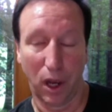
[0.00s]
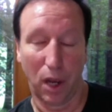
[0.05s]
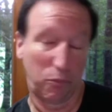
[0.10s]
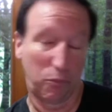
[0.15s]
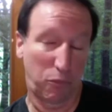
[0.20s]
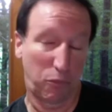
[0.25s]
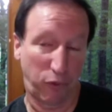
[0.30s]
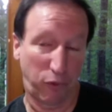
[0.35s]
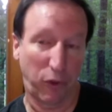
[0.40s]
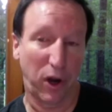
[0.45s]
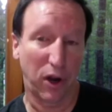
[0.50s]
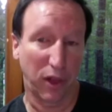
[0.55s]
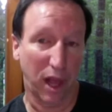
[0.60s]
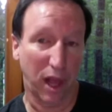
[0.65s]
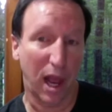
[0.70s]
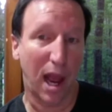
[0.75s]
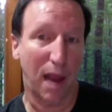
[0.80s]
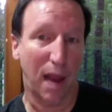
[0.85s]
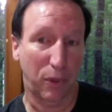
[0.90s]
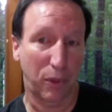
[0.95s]
fairly
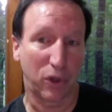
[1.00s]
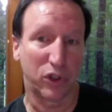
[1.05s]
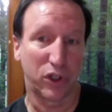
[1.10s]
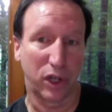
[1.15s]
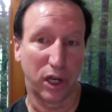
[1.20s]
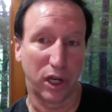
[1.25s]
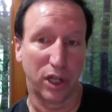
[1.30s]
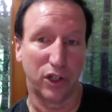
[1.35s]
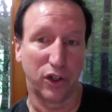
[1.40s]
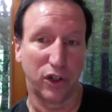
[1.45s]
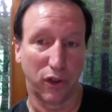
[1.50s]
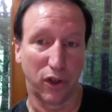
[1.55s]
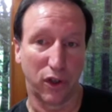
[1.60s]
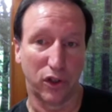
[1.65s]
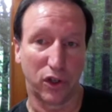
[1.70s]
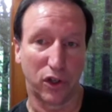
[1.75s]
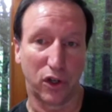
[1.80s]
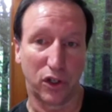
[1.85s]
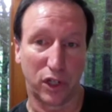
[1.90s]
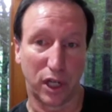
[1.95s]
high percentage of those
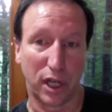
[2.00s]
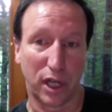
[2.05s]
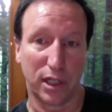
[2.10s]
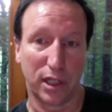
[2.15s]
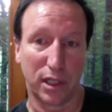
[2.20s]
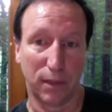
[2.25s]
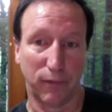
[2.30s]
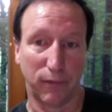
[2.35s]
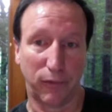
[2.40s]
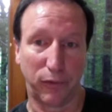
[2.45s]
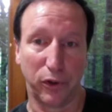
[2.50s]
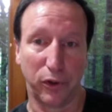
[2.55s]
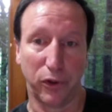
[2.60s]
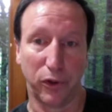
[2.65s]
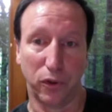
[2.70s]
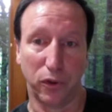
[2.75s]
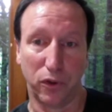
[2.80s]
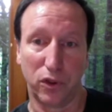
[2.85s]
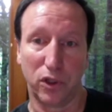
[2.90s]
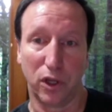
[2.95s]
are seeing some fruit.
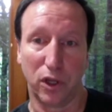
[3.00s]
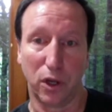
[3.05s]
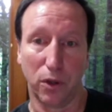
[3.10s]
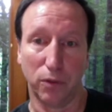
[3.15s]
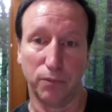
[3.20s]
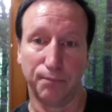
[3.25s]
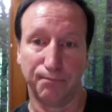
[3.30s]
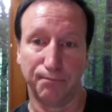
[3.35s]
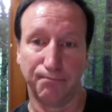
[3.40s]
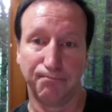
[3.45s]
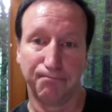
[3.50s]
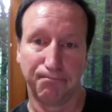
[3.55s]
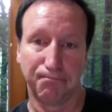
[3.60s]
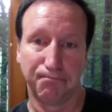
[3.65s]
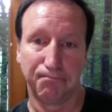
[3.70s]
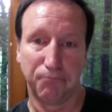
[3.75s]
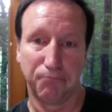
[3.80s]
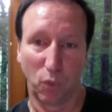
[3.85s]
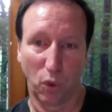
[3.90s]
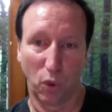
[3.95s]
So
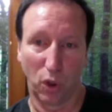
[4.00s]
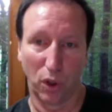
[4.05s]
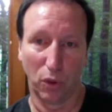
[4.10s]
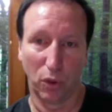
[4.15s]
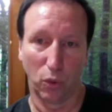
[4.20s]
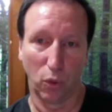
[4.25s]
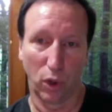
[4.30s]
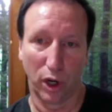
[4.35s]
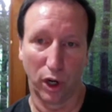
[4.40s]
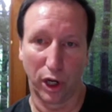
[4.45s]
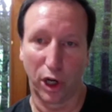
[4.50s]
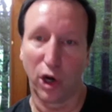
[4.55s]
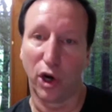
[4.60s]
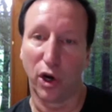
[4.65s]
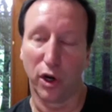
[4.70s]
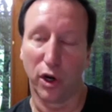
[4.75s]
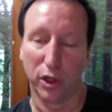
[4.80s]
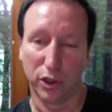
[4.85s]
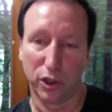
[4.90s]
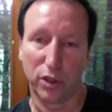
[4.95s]
we're
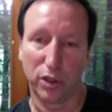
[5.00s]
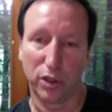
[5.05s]
encouraged.